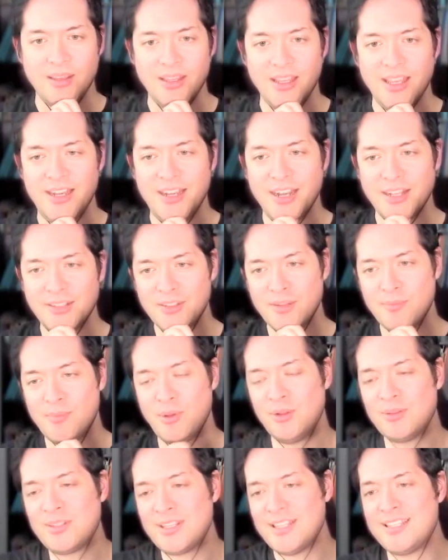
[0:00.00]
And nuts to
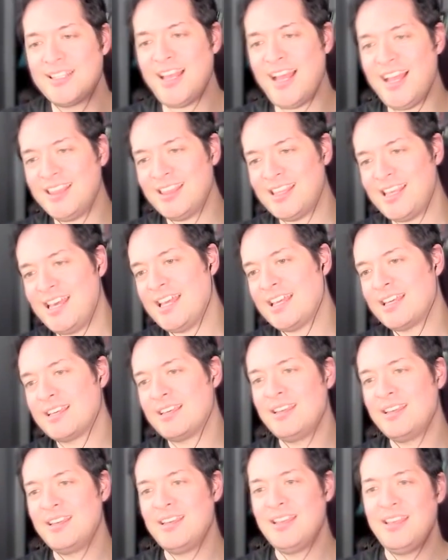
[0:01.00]
bolts, is that
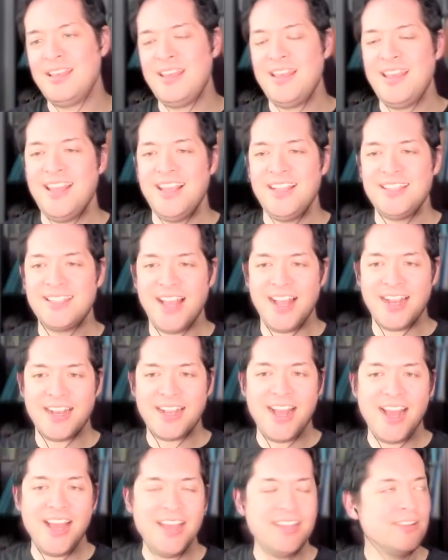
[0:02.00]

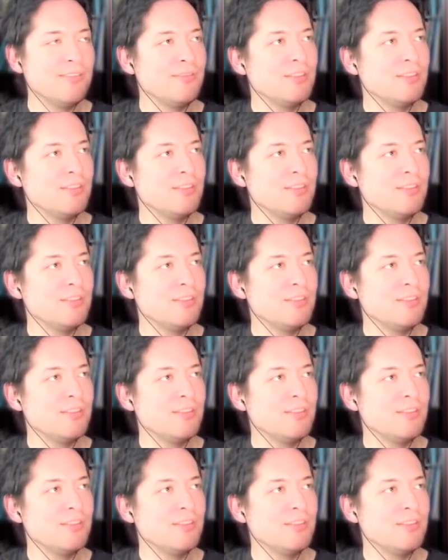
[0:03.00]
kind